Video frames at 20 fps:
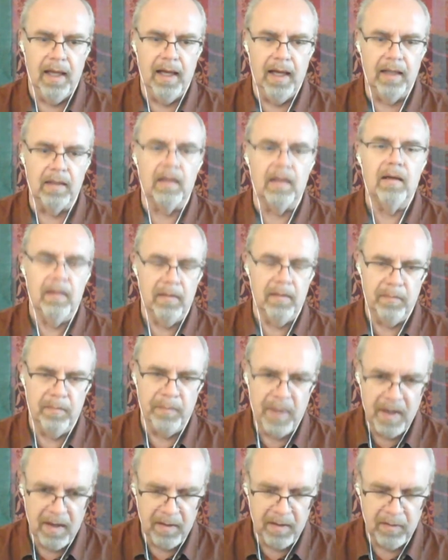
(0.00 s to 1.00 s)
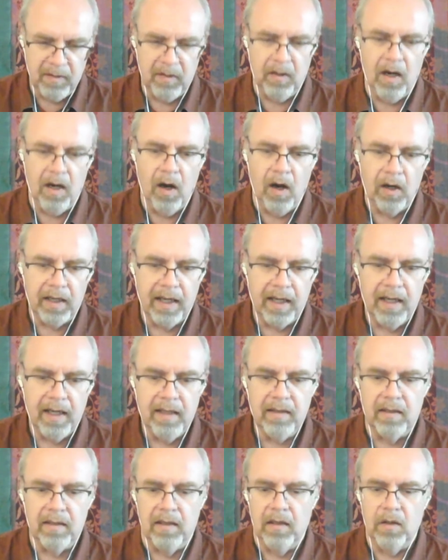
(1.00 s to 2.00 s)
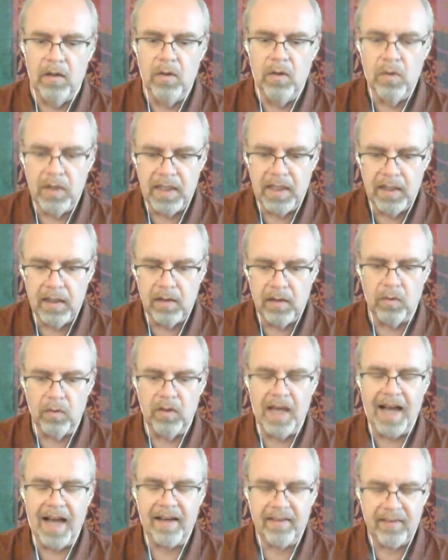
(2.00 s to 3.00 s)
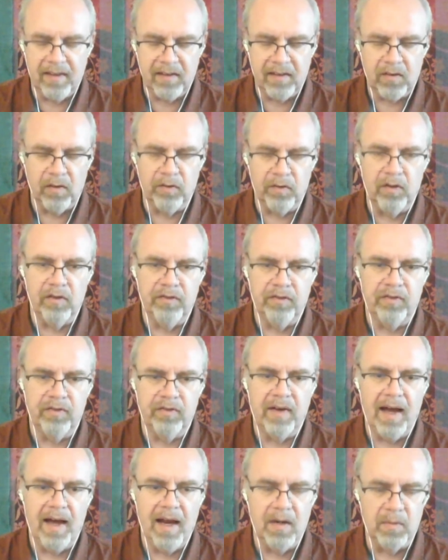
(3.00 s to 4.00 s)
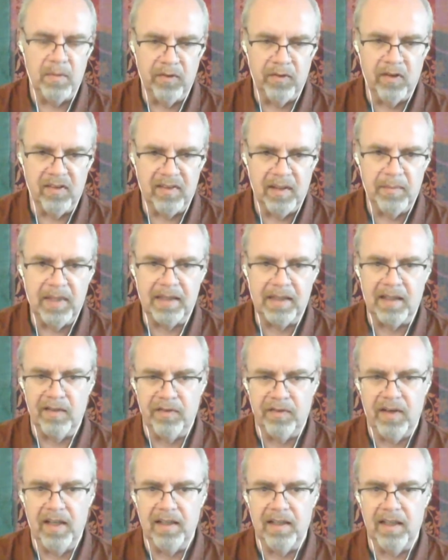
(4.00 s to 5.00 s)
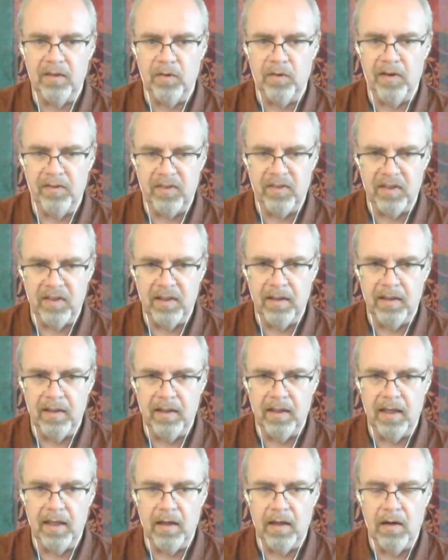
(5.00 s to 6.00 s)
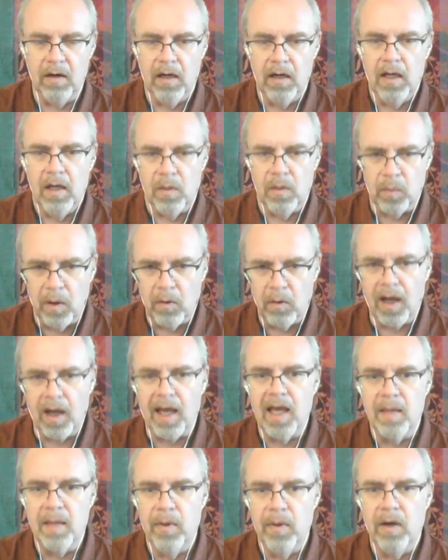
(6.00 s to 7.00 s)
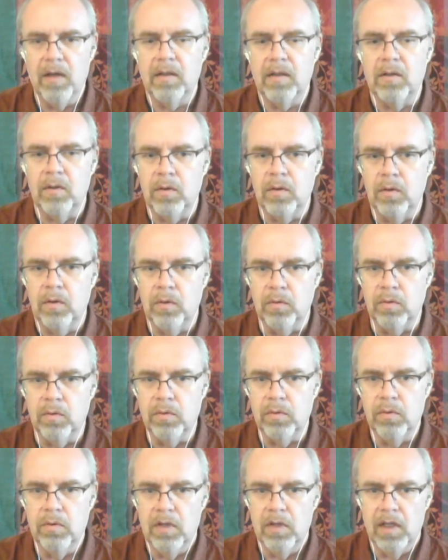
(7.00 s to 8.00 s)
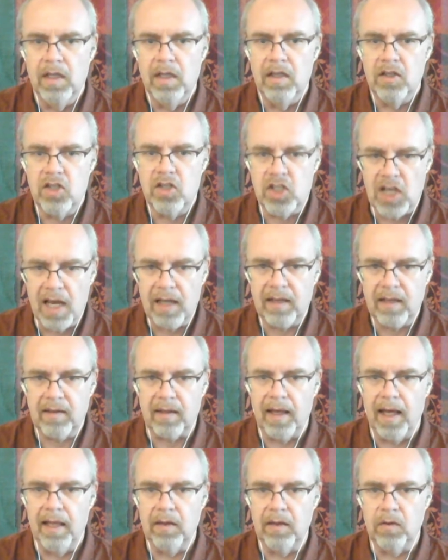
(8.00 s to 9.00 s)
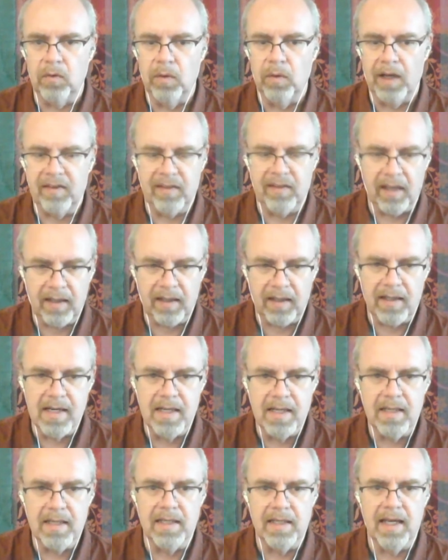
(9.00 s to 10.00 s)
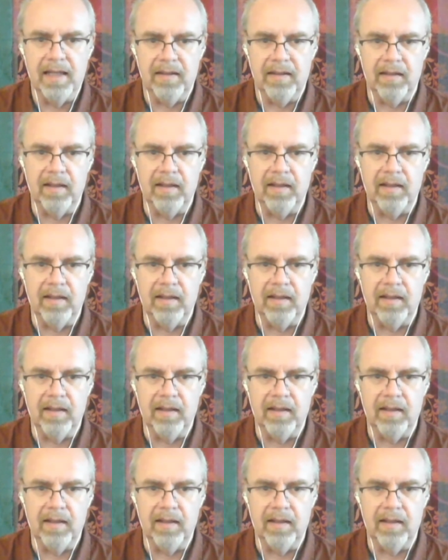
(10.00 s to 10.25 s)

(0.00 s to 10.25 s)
And they, again, looking to the access of the file with the same data file that we have seen there, we were able to check and to ascertain that